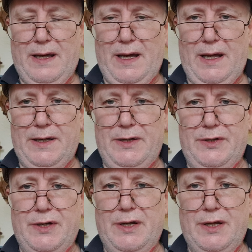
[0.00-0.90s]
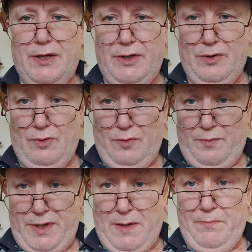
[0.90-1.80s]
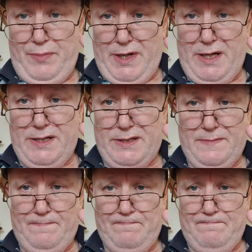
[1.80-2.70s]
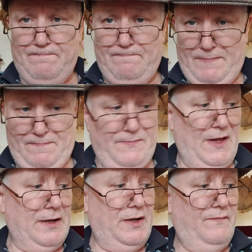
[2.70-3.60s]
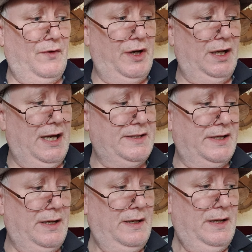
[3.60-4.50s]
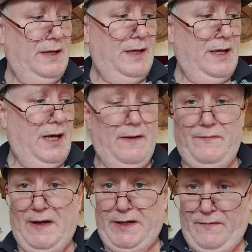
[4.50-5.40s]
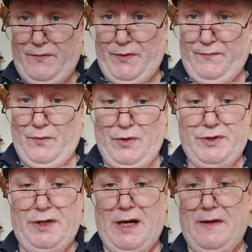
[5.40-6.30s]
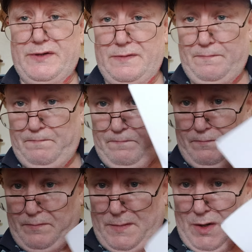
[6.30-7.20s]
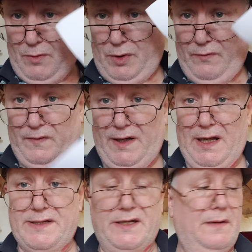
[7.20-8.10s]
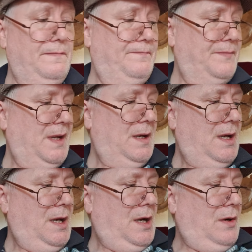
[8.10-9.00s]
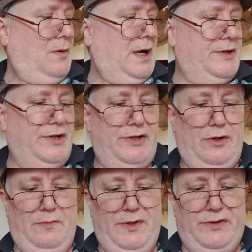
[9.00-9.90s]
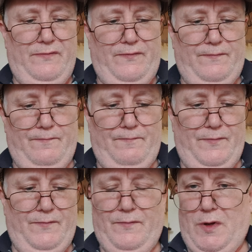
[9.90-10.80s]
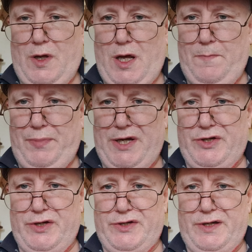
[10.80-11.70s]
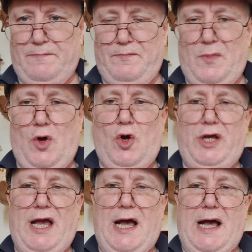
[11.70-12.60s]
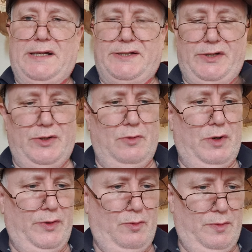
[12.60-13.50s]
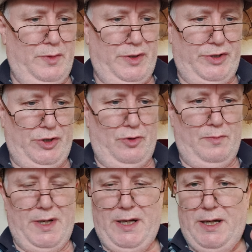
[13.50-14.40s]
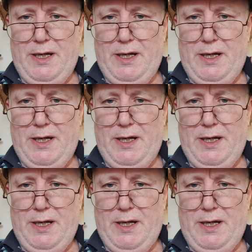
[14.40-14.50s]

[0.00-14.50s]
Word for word: and you'll be in peace. Thank you for your letter and thank you for the photograph. What a lovely letter. Right, she's got me some pictures or cards, you know what the woman has shown me.